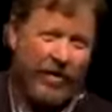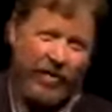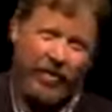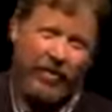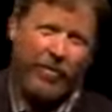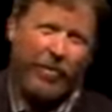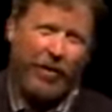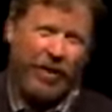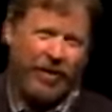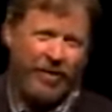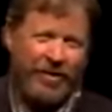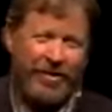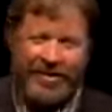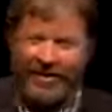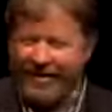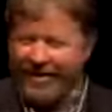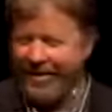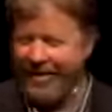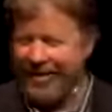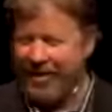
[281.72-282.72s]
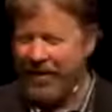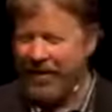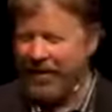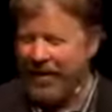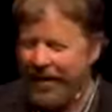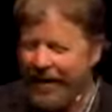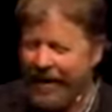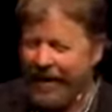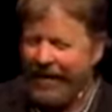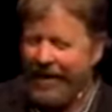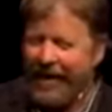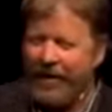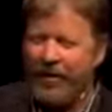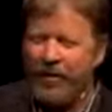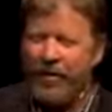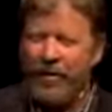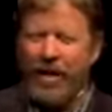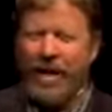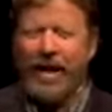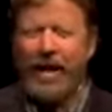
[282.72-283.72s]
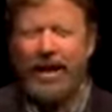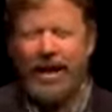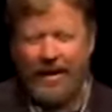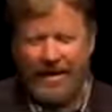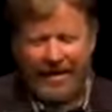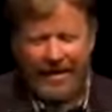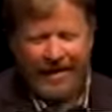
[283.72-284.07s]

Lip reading: So it works. They do lie.